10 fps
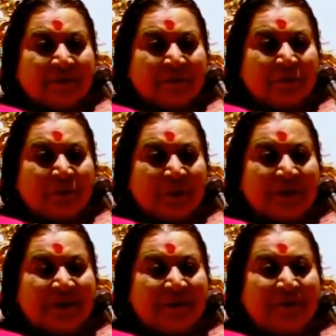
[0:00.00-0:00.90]
It
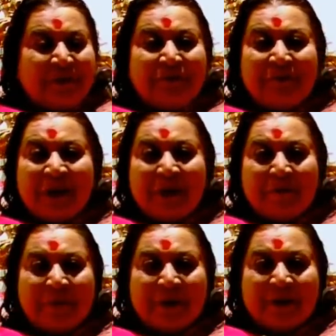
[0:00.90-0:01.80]
works and feels very
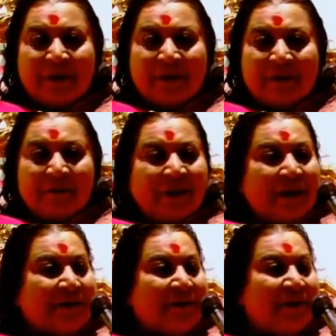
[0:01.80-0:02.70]
happy. When
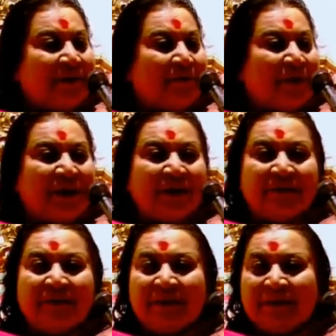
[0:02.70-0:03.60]
I see somebody
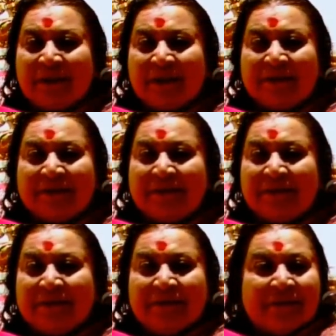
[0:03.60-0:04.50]
getting a
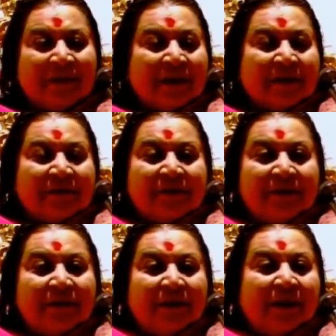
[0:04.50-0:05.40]
realization, it's
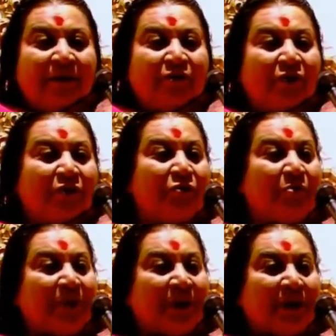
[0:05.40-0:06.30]
such a great joy to
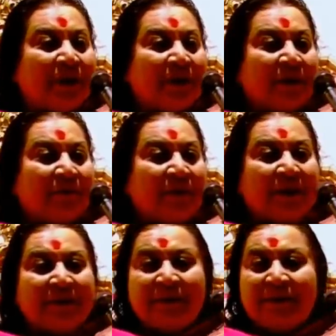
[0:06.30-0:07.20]
me. When
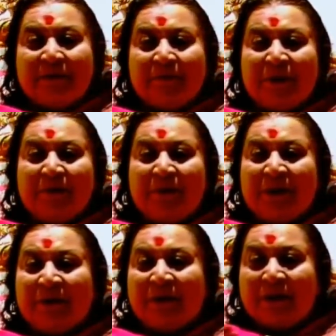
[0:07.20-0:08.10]
I see somebody
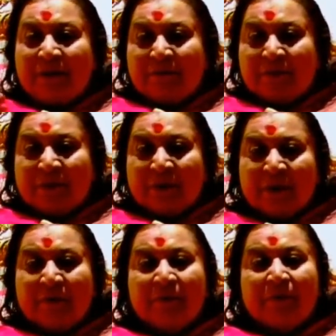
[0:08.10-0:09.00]
being relieved
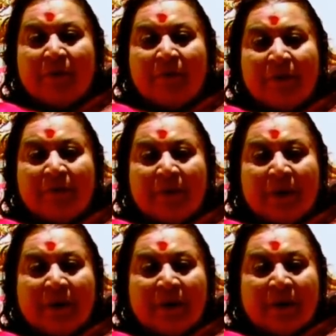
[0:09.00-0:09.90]
of the problem,
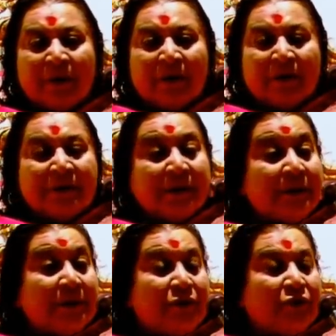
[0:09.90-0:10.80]

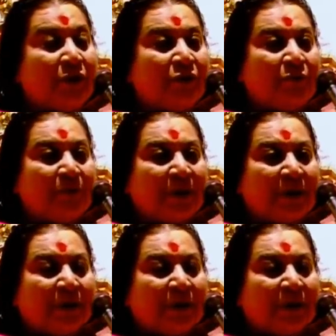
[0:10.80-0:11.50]
such a joy to me.